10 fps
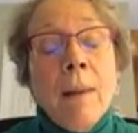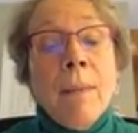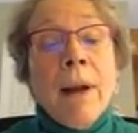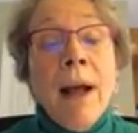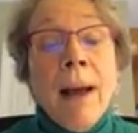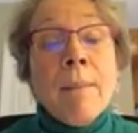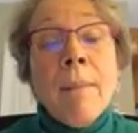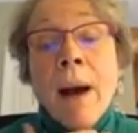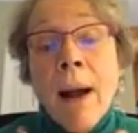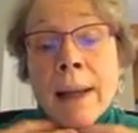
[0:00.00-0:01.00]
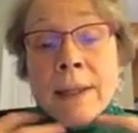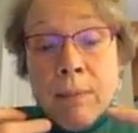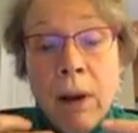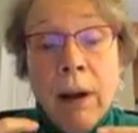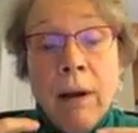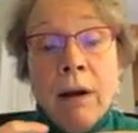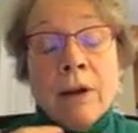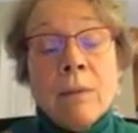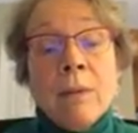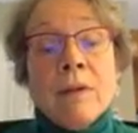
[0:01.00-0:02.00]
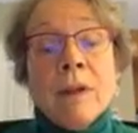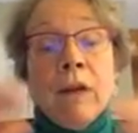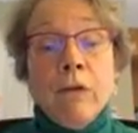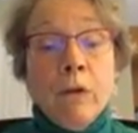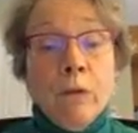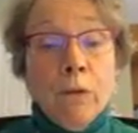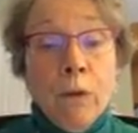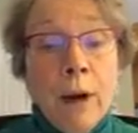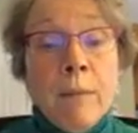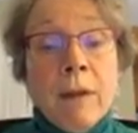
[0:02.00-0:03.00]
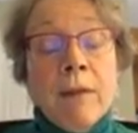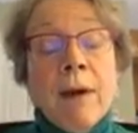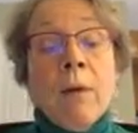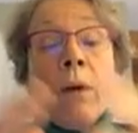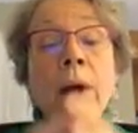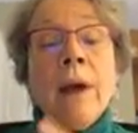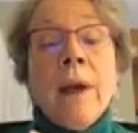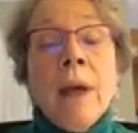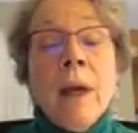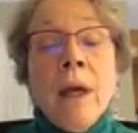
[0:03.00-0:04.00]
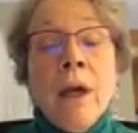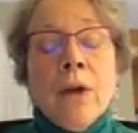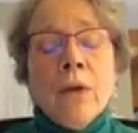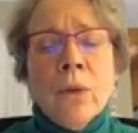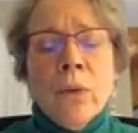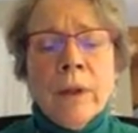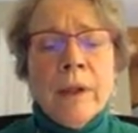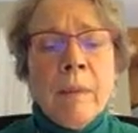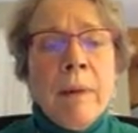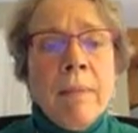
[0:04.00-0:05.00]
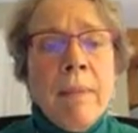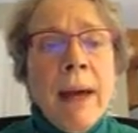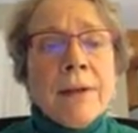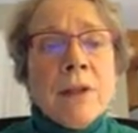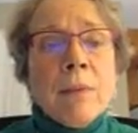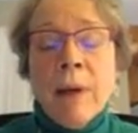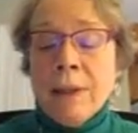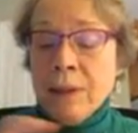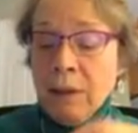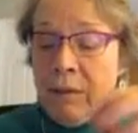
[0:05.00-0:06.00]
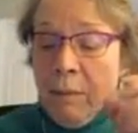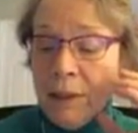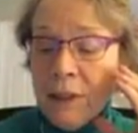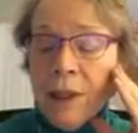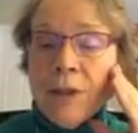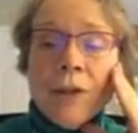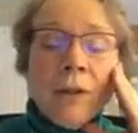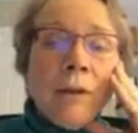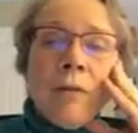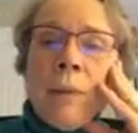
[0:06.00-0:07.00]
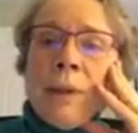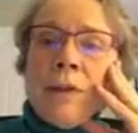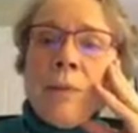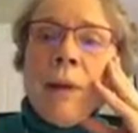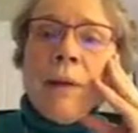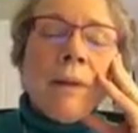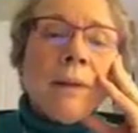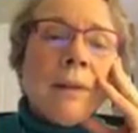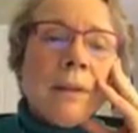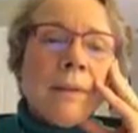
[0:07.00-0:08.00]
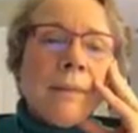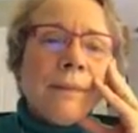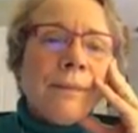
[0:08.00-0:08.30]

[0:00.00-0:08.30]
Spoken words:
But it's my argument that if you frame it that way, you really be maximizing the potential of mixed methods.